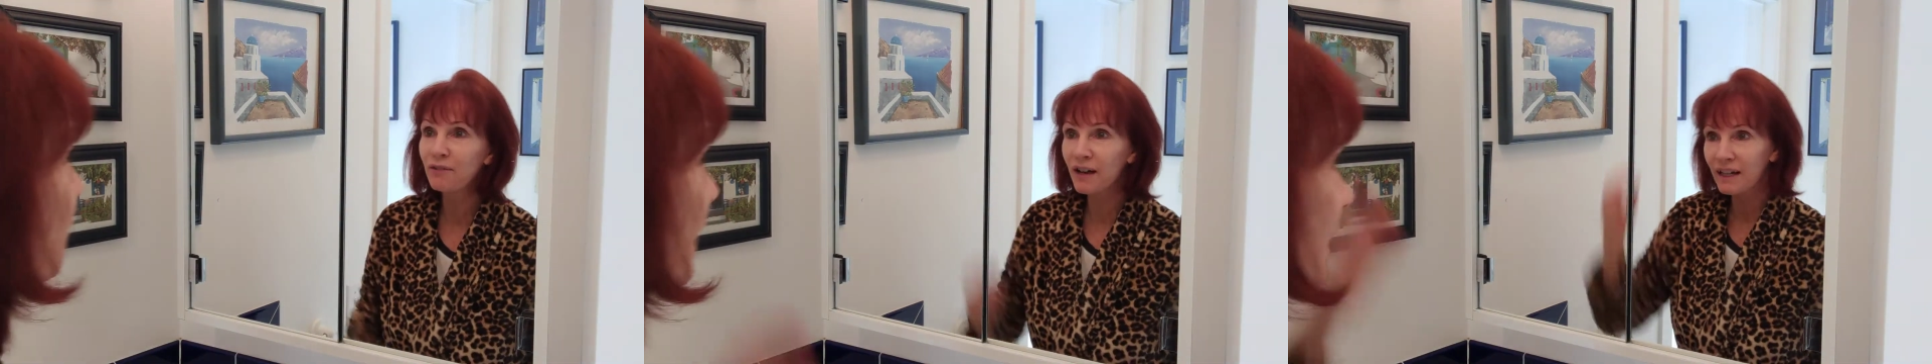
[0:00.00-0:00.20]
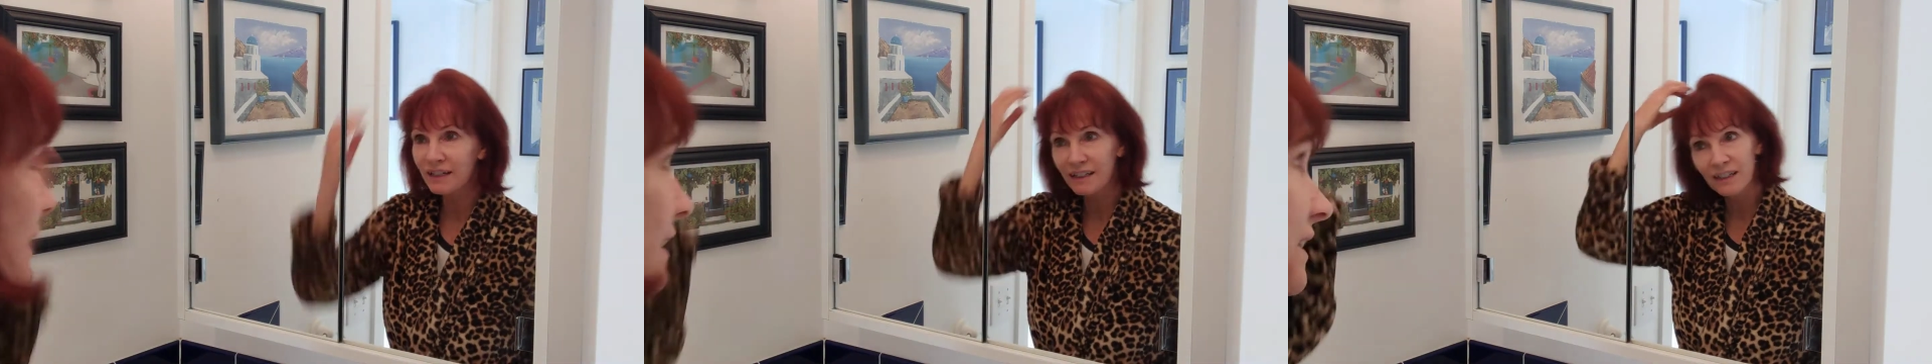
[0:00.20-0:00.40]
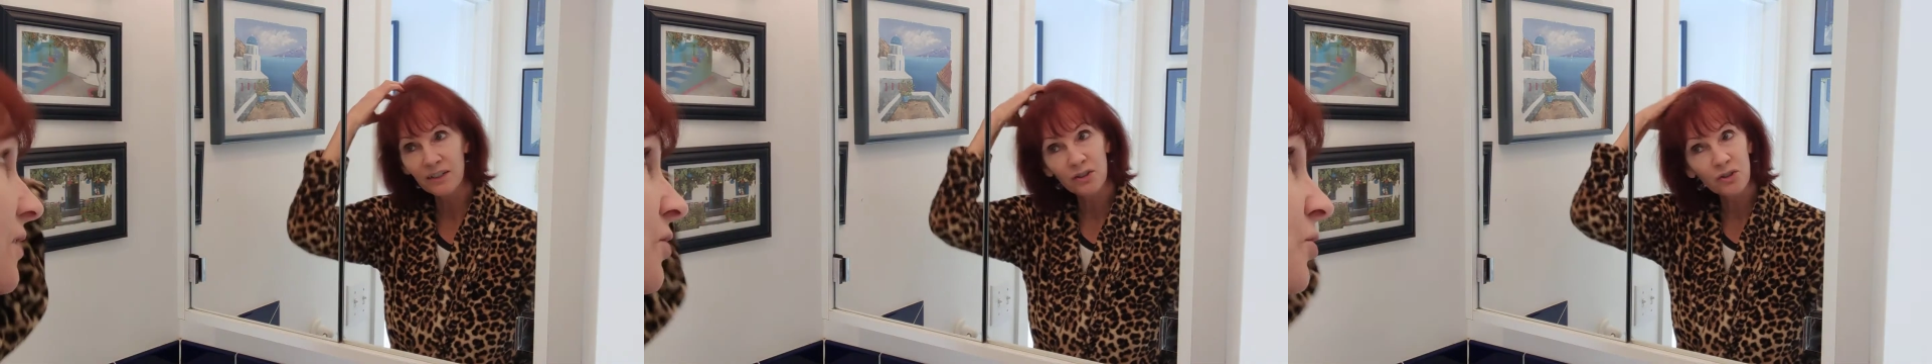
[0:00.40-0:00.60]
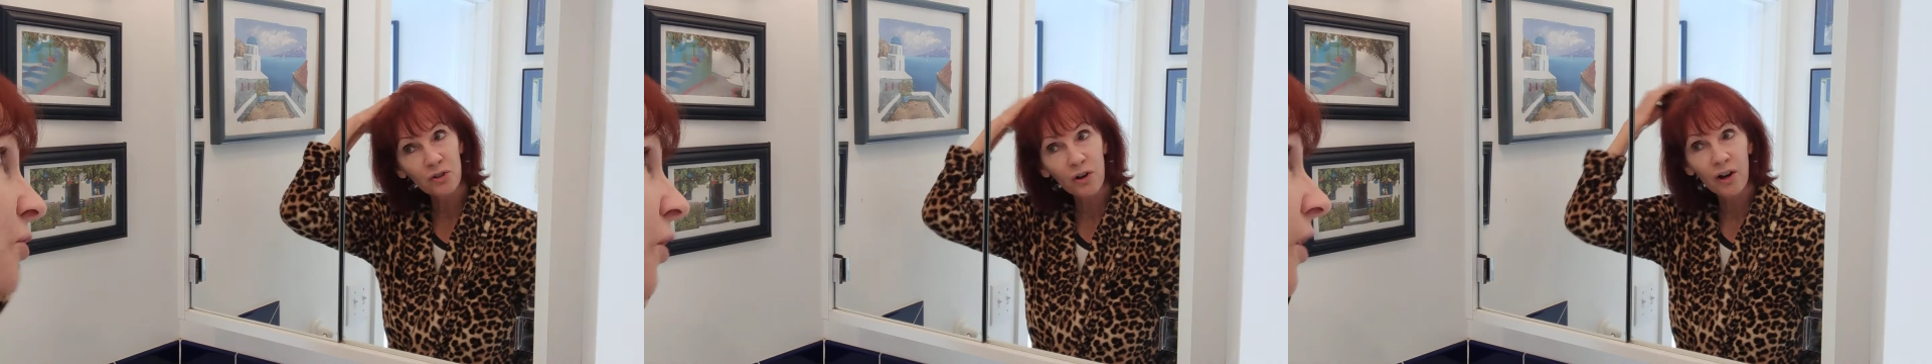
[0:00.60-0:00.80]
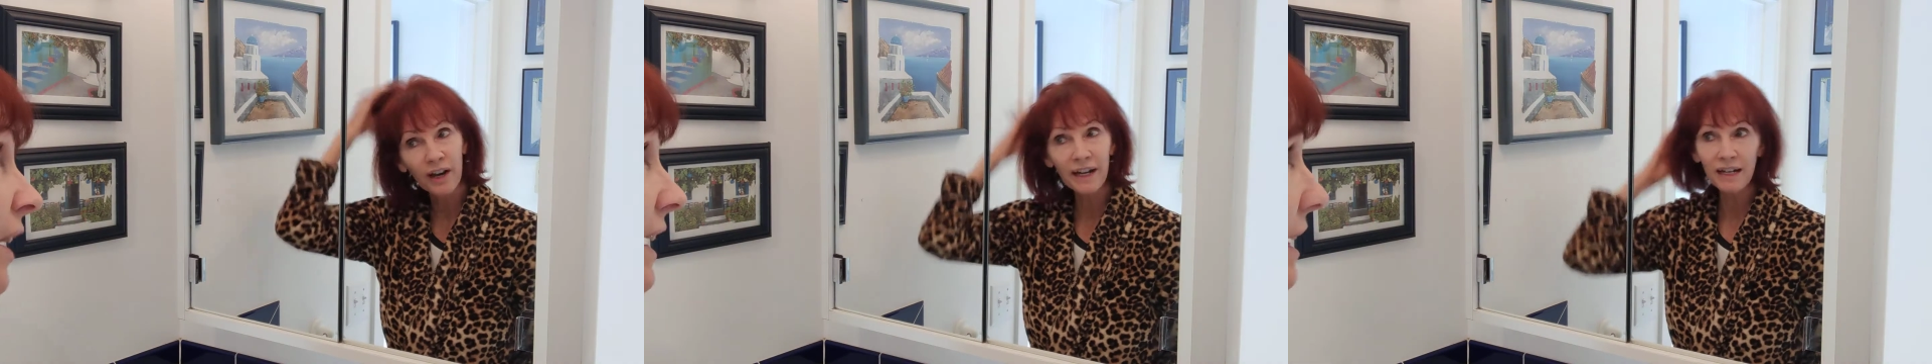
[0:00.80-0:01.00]
fun,
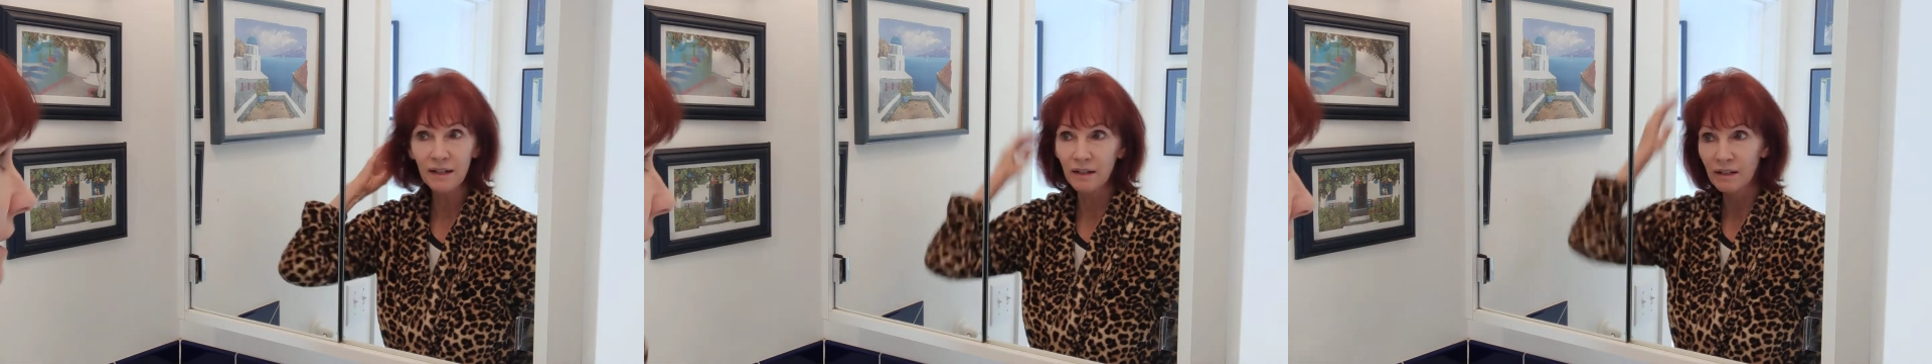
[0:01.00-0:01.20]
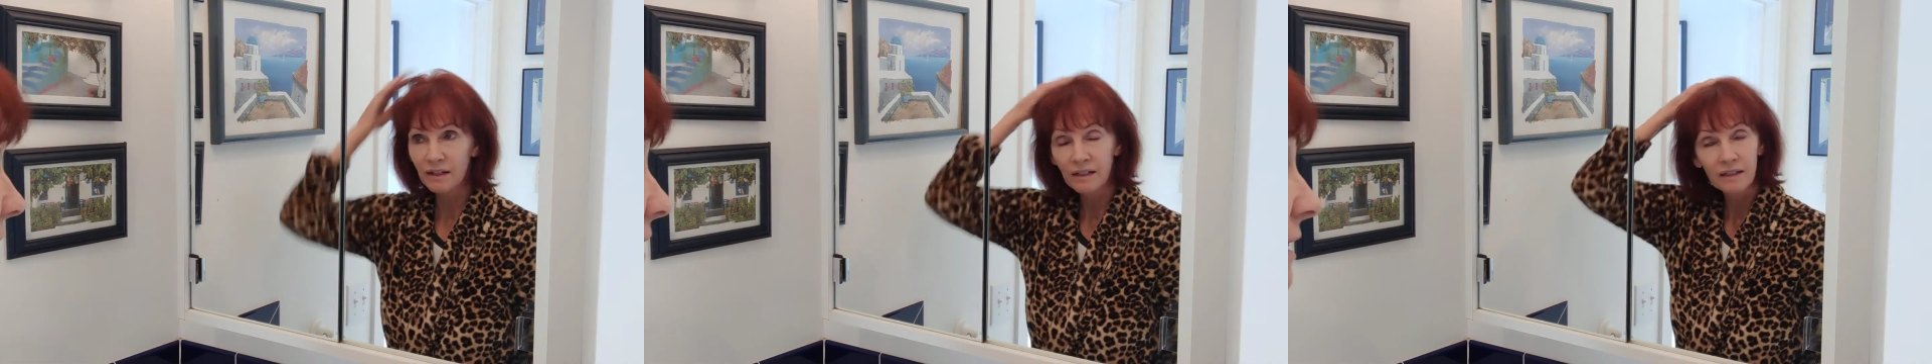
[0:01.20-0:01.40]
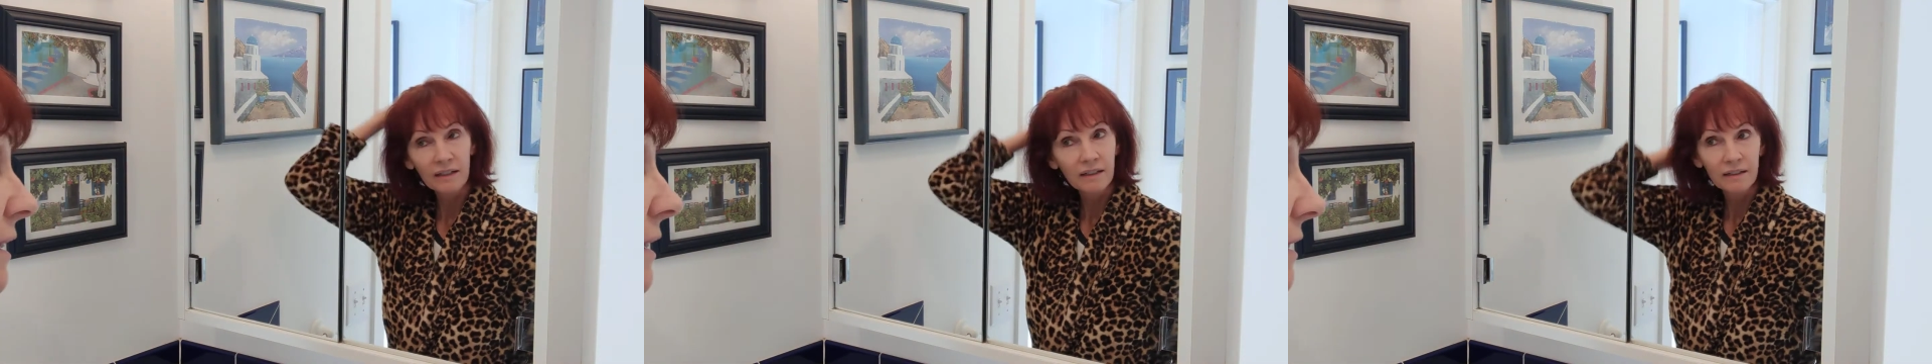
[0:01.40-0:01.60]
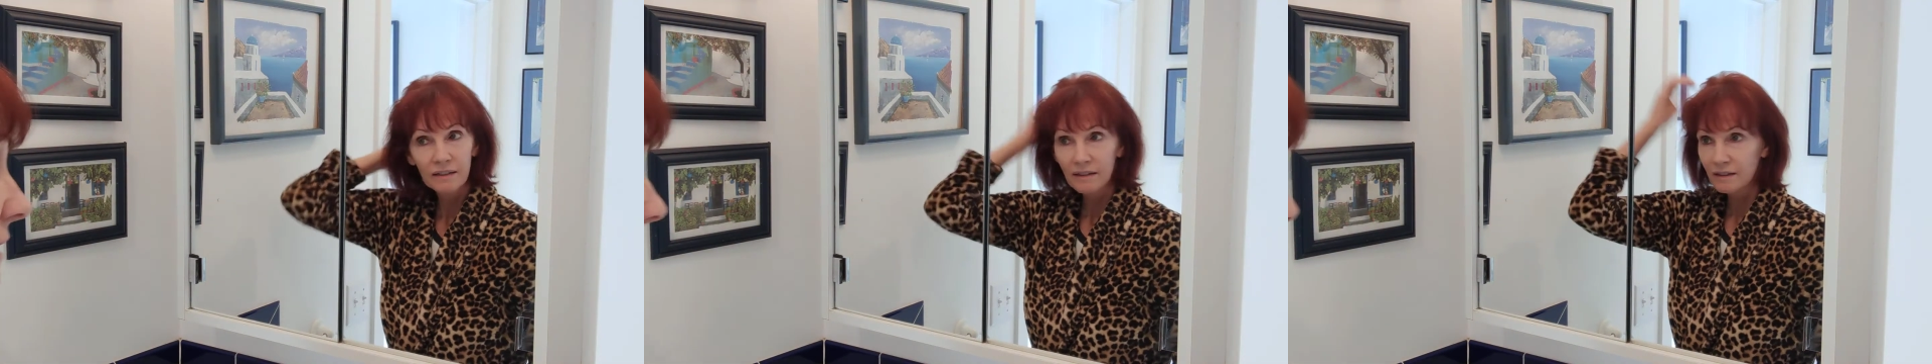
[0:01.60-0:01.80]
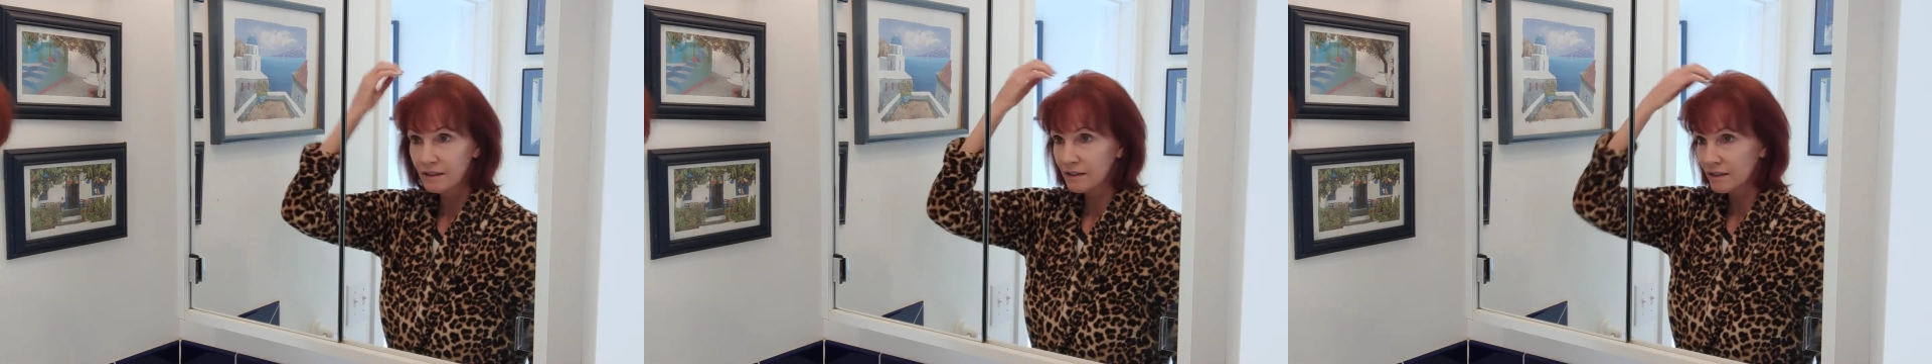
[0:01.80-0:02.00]
enjoy,
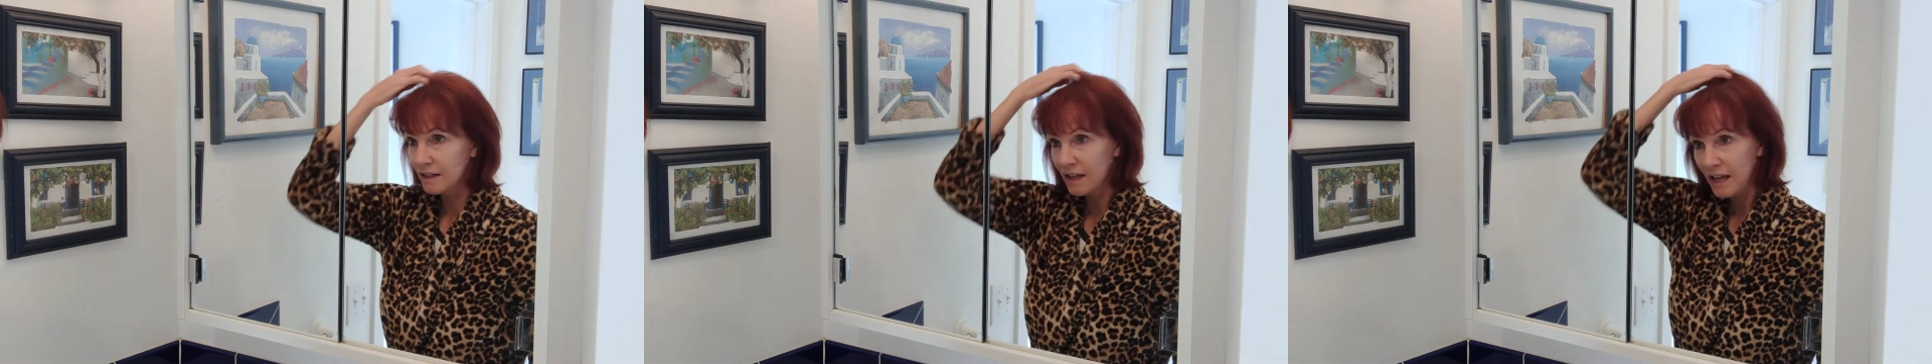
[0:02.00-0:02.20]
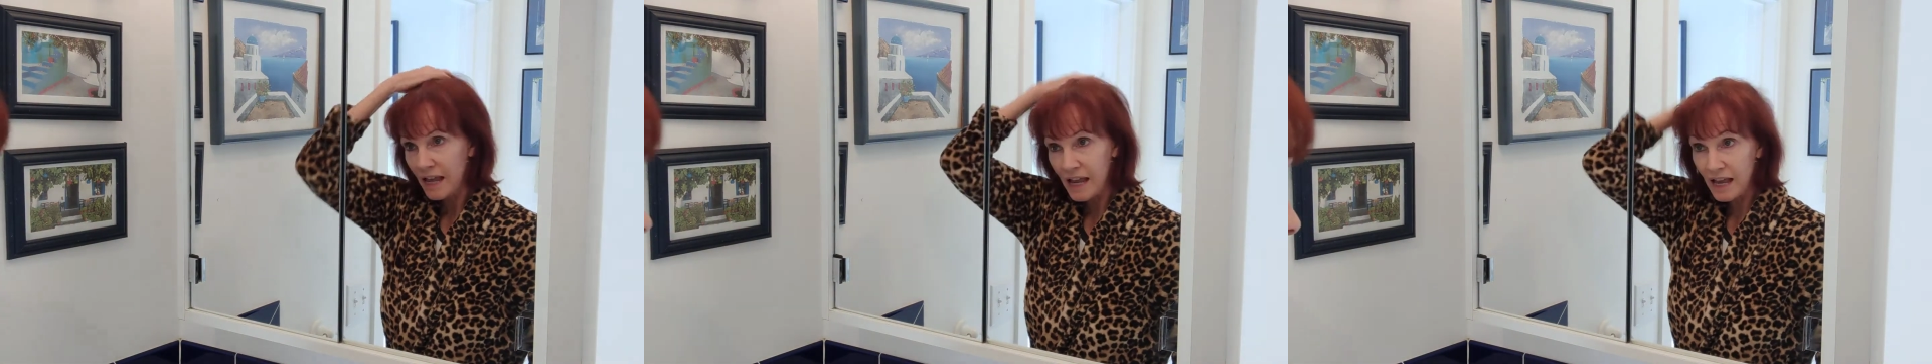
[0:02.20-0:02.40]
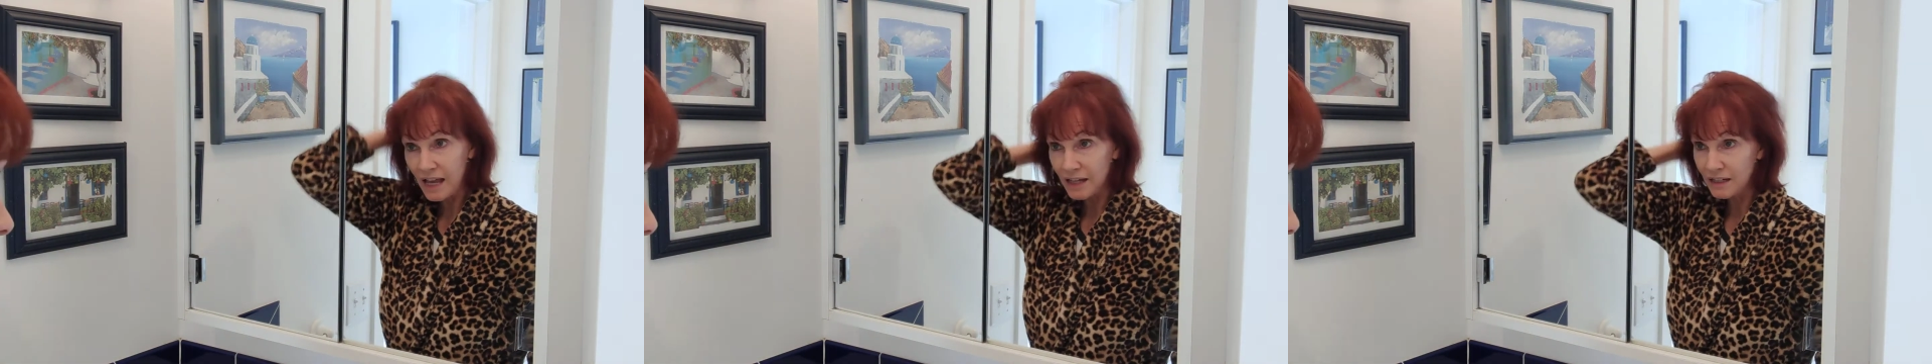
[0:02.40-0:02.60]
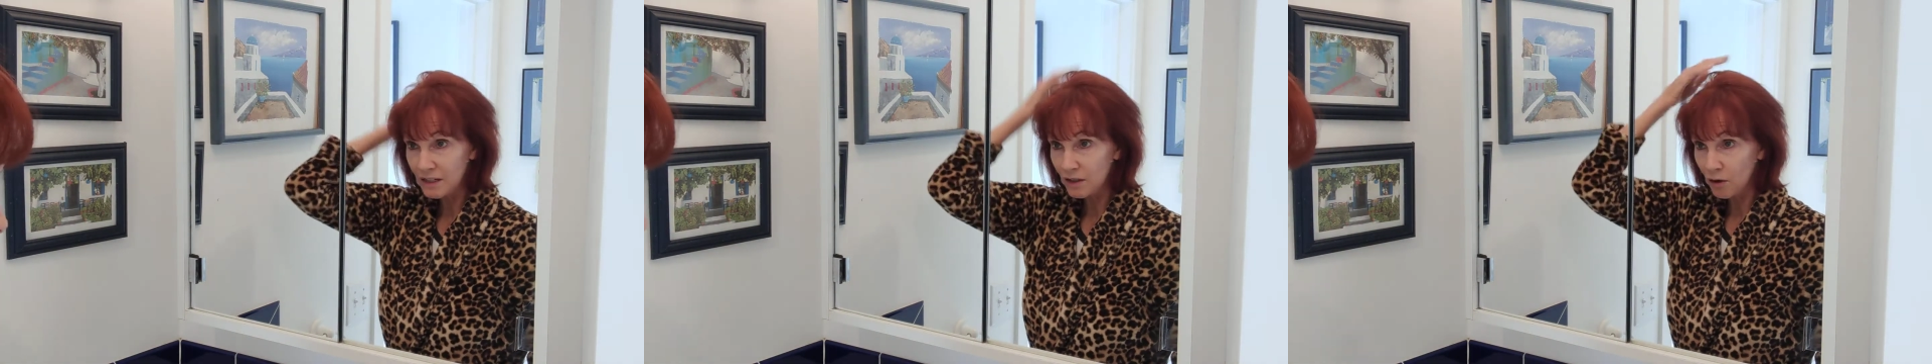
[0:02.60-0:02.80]
and